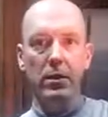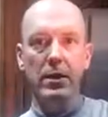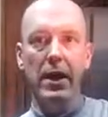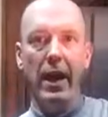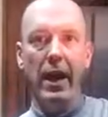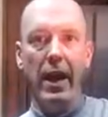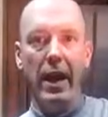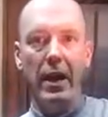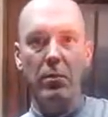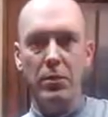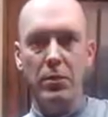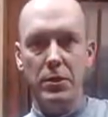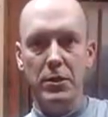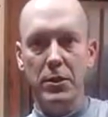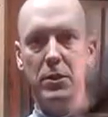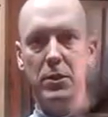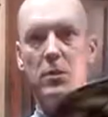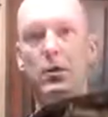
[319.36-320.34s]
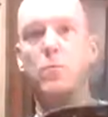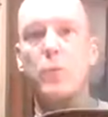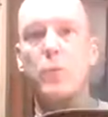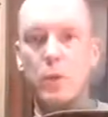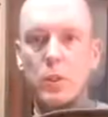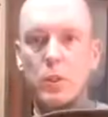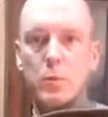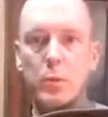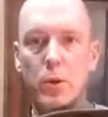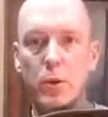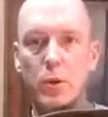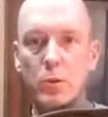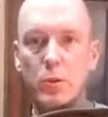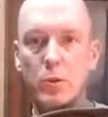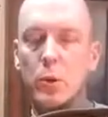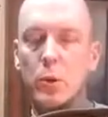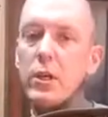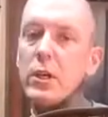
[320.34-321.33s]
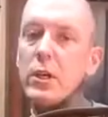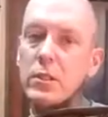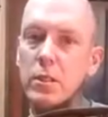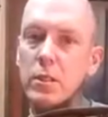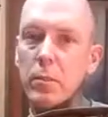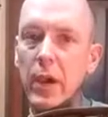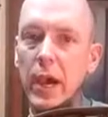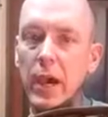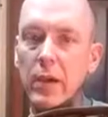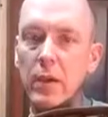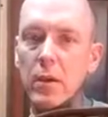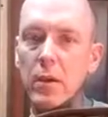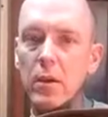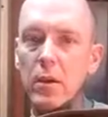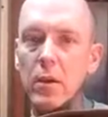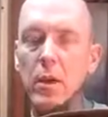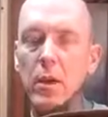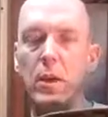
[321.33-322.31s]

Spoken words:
tab system with exposed springs in the back. So